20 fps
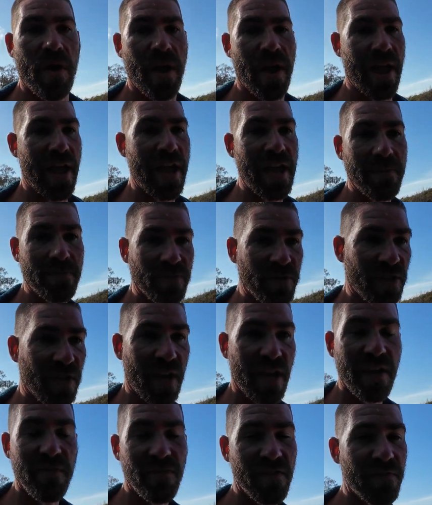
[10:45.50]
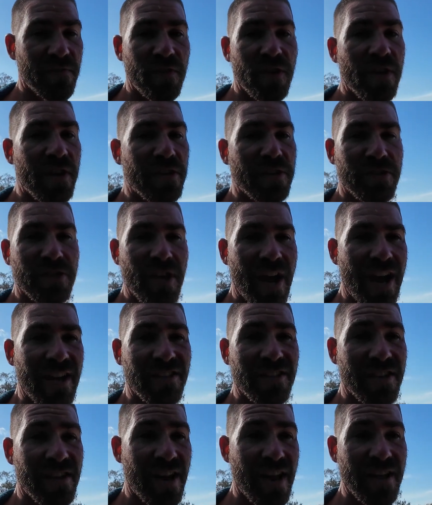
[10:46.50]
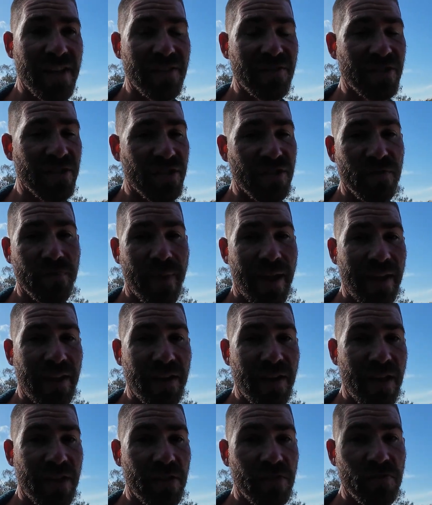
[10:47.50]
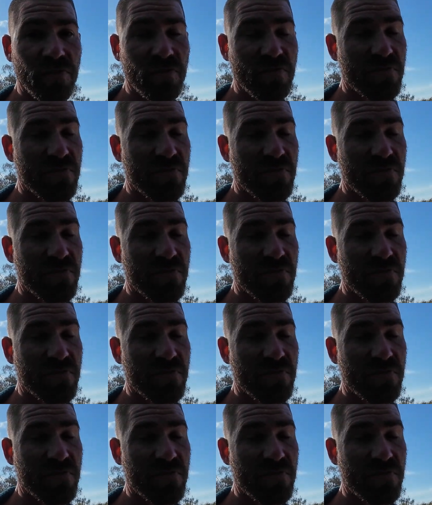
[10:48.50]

heaps. Even if you didn't charge today, you'd still make another